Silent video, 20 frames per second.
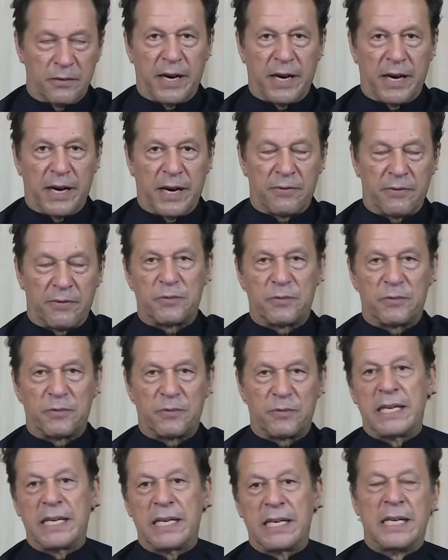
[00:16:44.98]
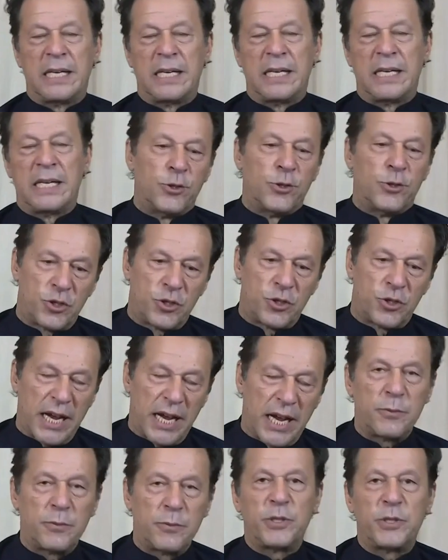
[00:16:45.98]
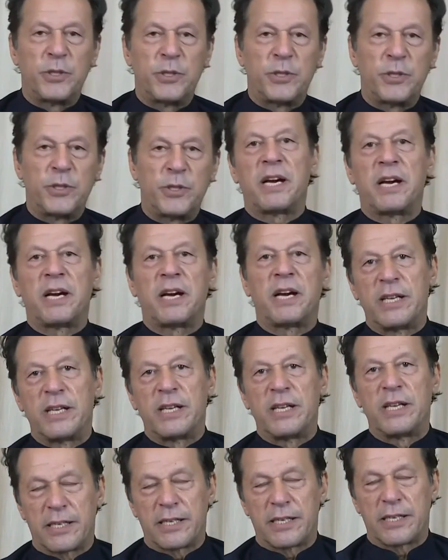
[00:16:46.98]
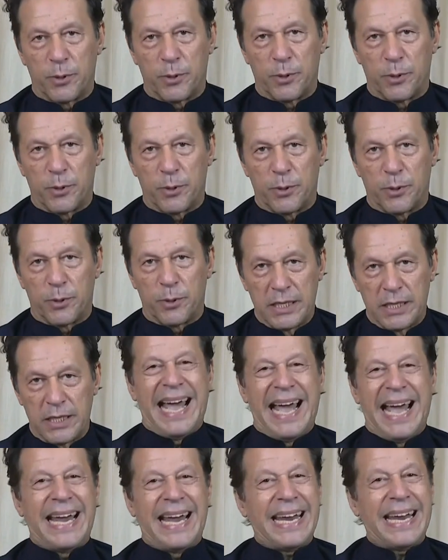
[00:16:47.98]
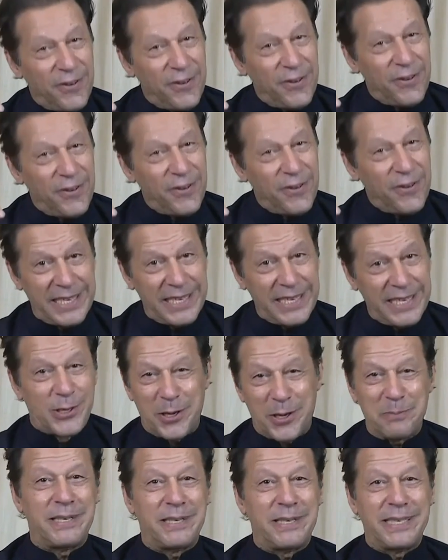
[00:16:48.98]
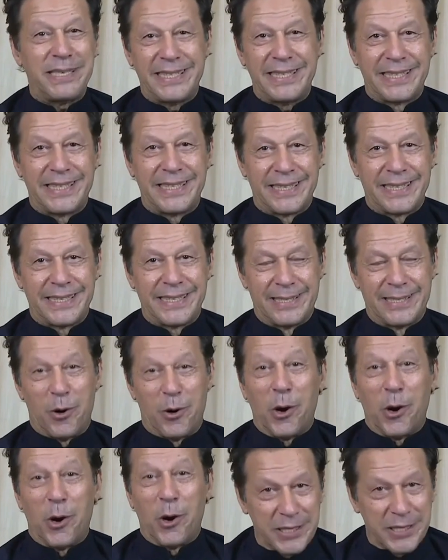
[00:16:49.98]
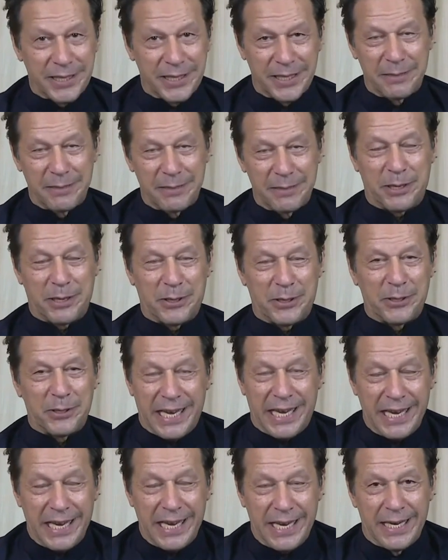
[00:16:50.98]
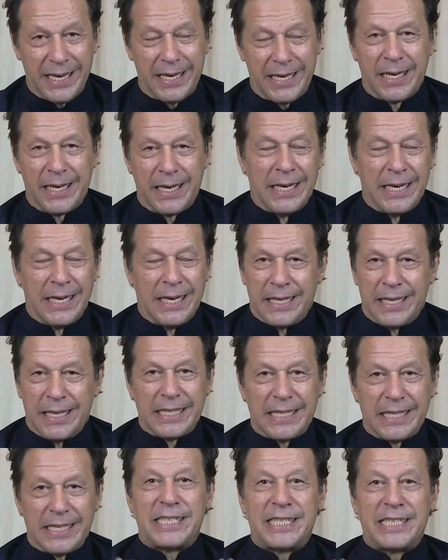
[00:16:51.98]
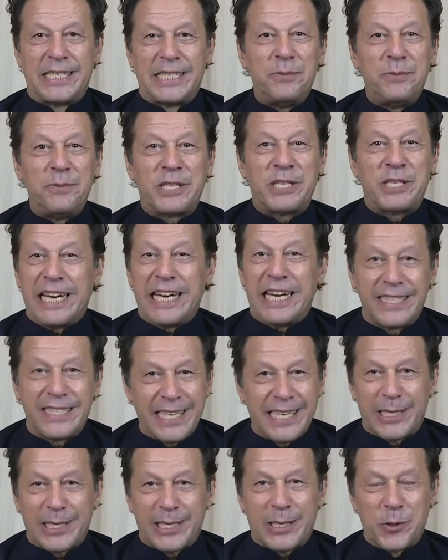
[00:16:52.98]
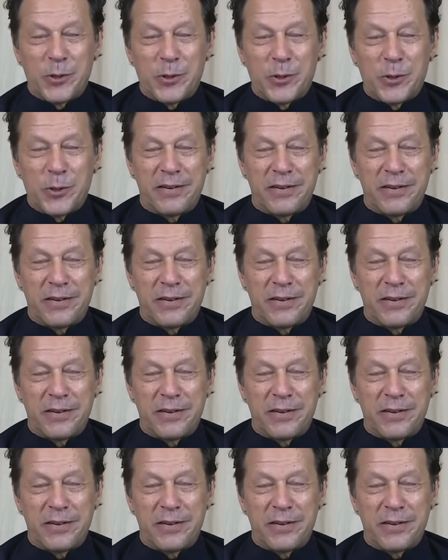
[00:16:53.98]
fire from the front. Tonight we should have forensic report. And if it has not been altered, because here there's a deep state that controls